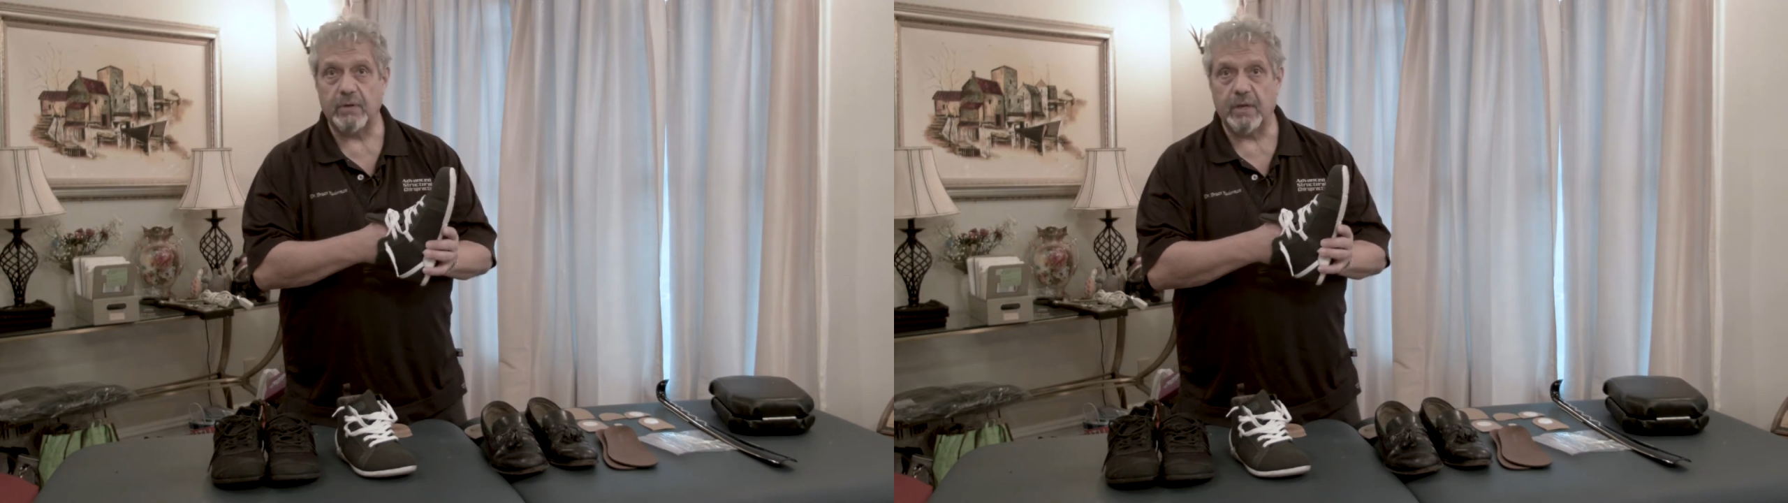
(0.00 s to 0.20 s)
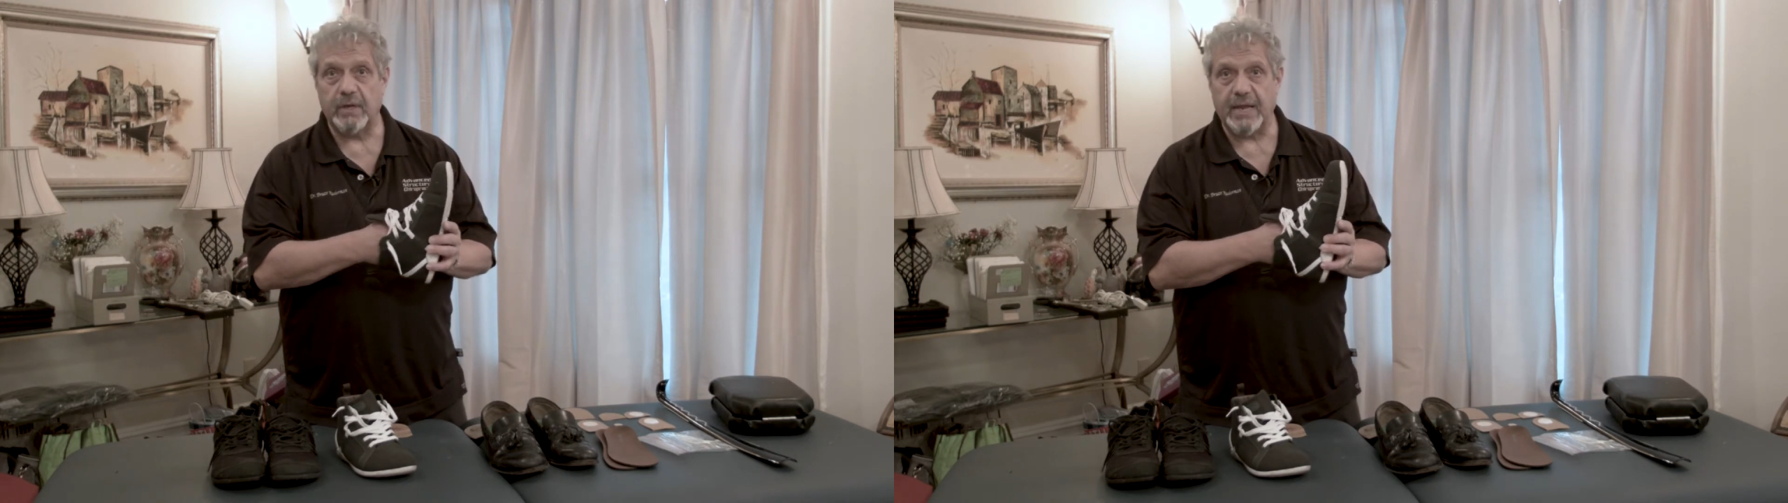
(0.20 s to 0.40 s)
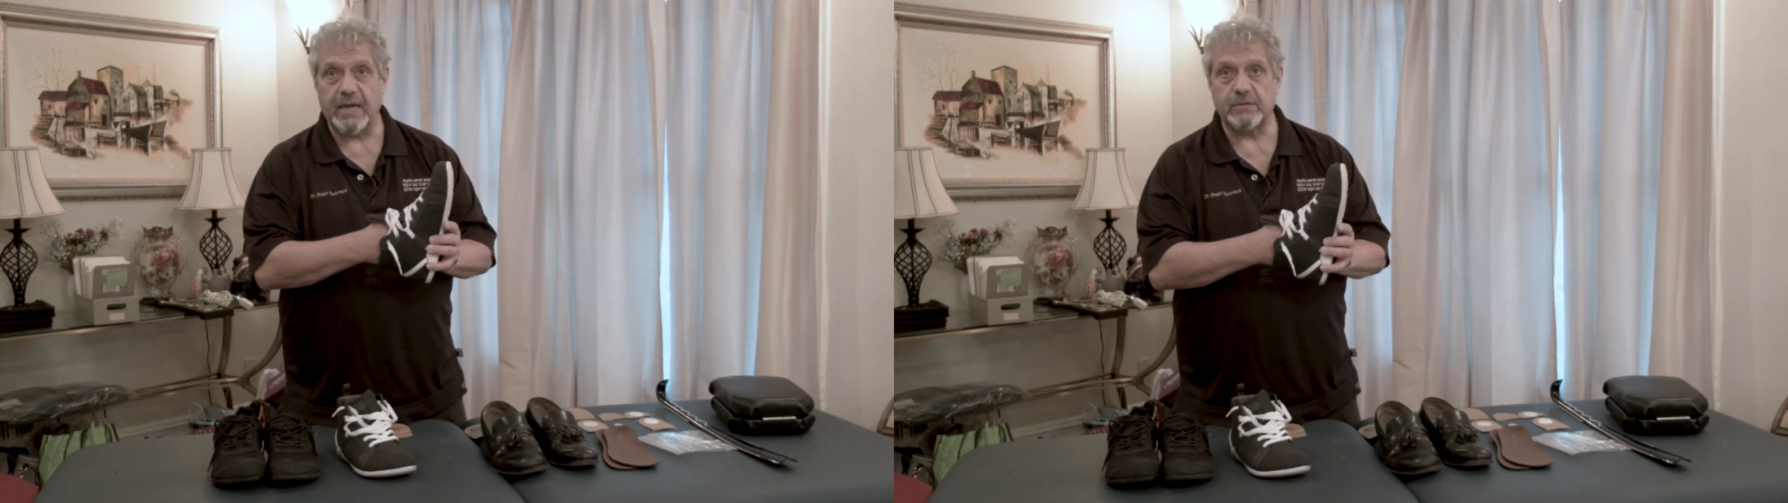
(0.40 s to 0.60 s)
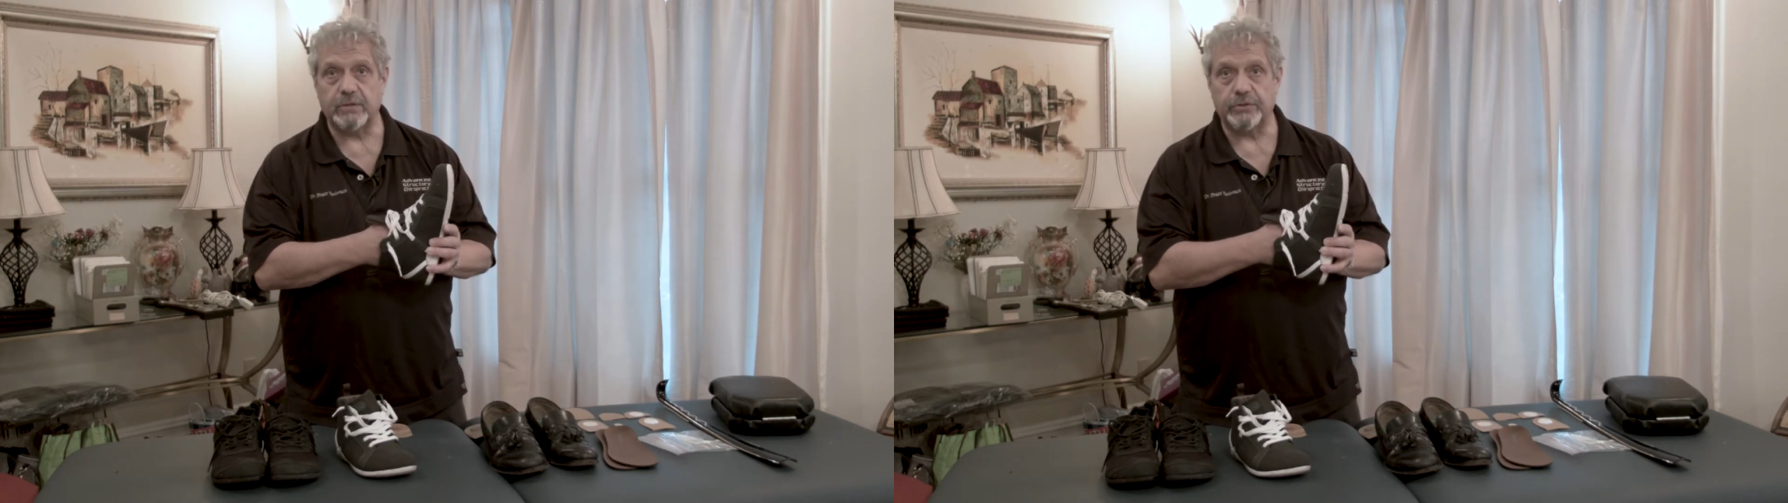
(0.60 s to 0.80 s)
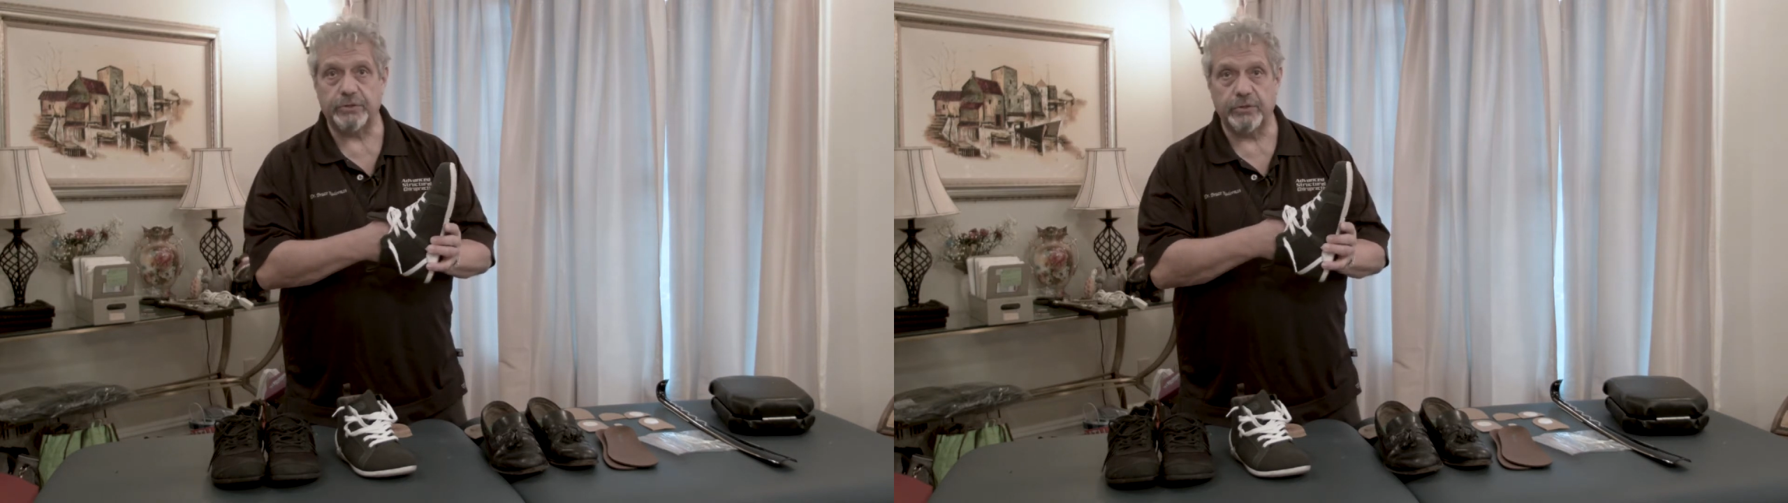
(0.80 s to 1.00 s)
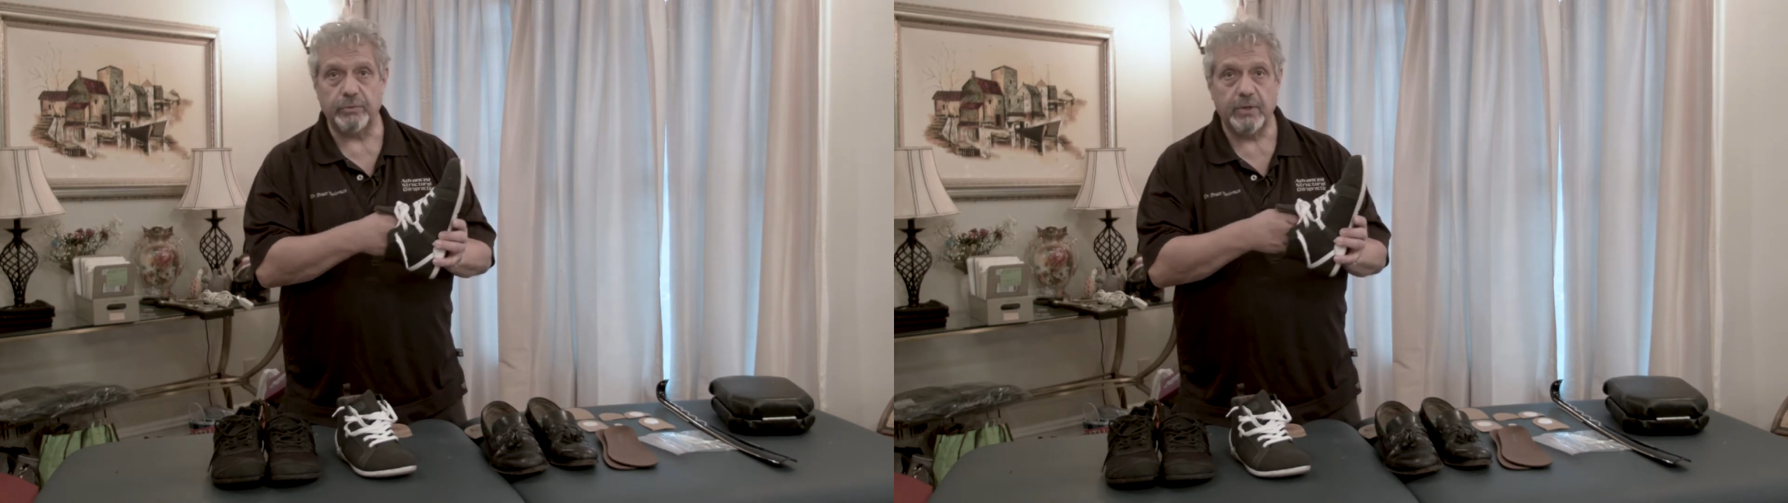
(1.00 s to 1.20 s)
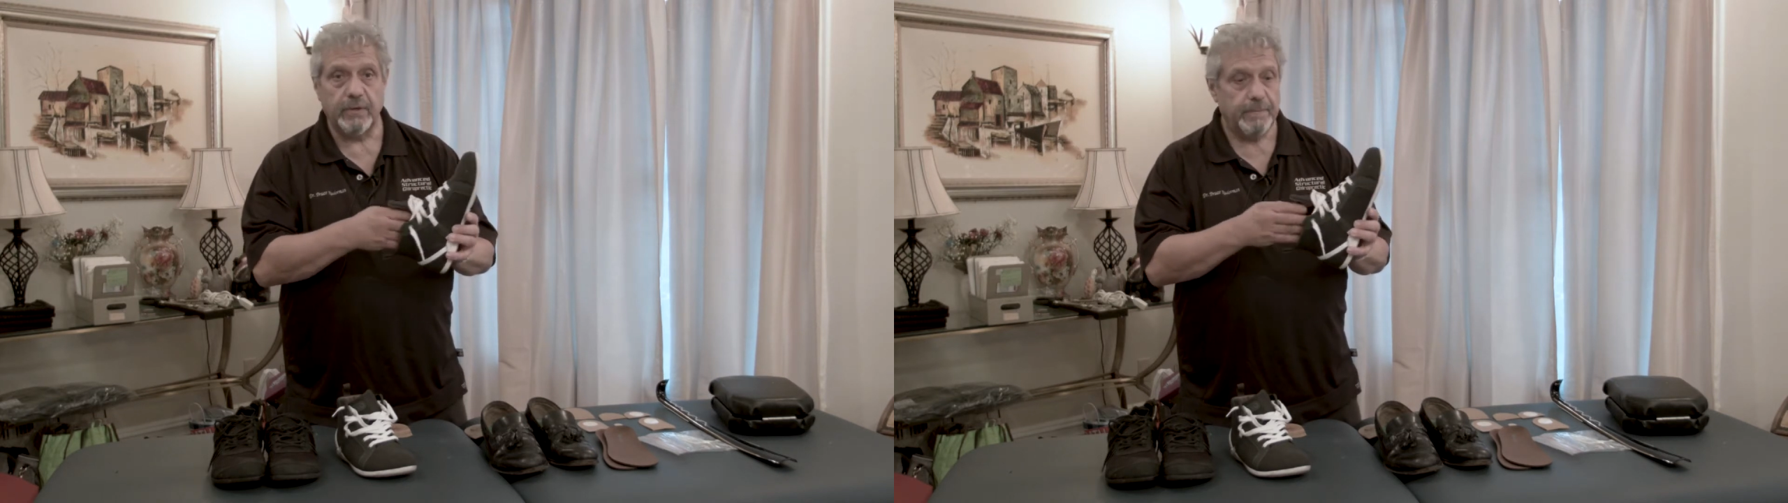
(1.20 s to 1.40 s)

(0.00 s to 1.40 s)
an excellent shoe.